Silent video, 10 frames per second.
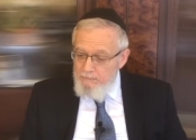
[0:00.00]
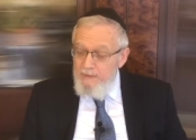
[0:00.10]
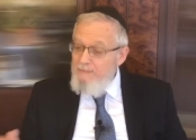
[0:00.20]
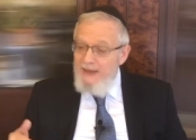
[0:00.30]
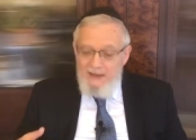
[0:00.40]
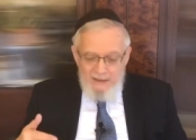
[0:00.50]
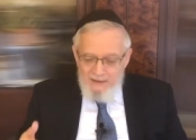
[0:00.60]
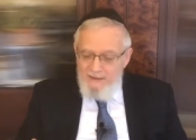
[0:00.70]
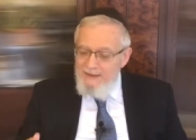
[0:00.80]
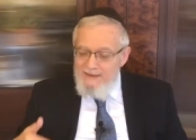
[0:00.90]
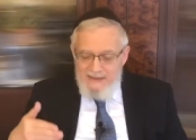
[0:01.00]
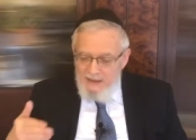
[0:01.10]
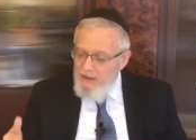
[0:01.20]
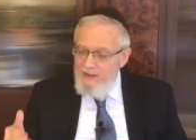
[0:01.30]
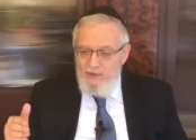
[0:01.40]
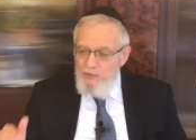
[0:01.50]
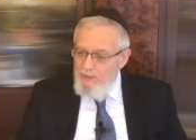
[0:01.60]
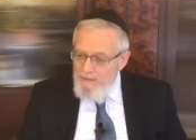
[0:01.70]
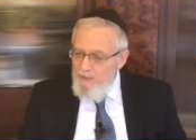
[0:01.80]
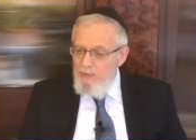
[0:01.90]
But man is inclined to do
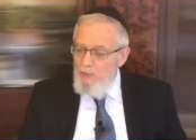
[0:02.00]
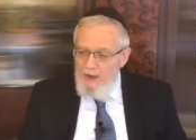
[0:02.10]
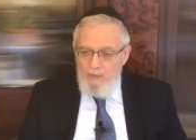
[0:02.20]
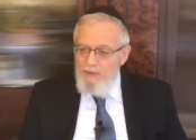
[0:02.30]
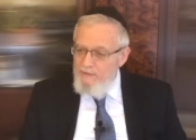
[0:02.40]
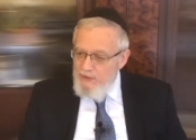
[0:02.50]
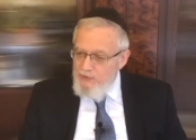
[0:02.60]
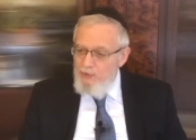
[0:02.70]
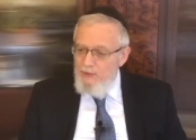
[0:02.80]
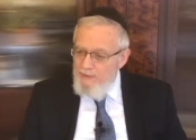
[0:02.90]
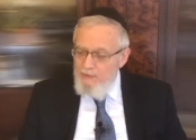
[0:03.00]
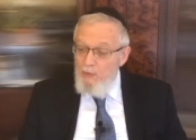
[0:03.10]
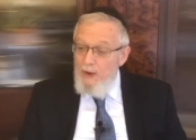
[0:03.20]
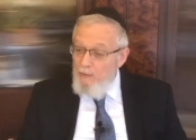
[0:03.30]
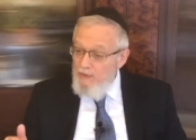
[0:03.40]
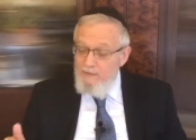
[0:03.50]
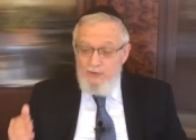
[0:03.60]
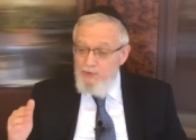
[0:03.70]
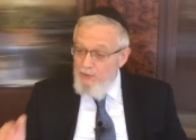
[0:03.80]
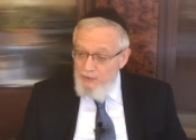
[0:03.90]
evil. Why would have he destroyed? why would have he
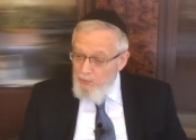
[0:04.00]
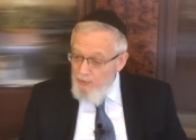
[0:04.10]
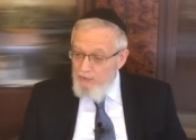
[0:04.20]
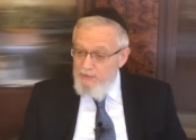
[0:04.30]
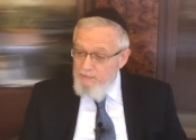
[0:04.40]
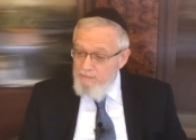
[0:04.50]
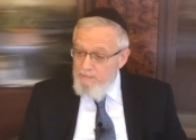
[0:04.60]
destroyed the world?